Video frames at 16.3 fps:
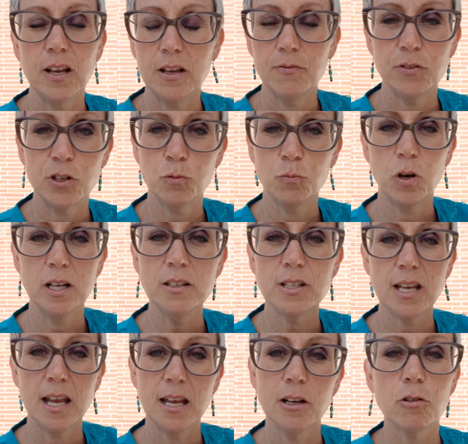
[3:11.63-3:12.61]
If you want
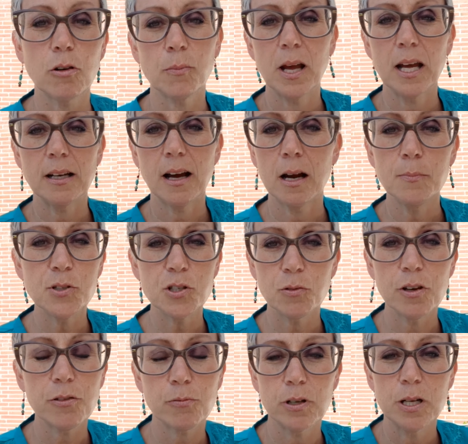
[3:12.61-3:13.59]
to increment up to
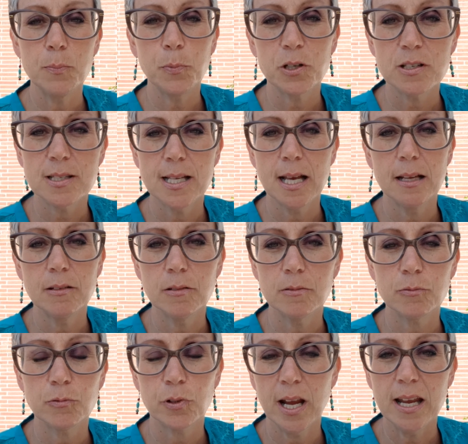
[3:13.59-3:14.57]
a 3%
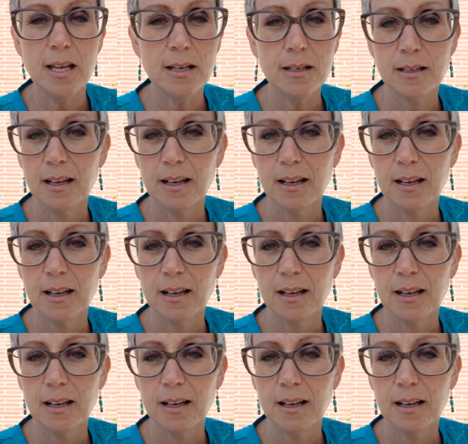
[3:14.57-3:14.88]
rate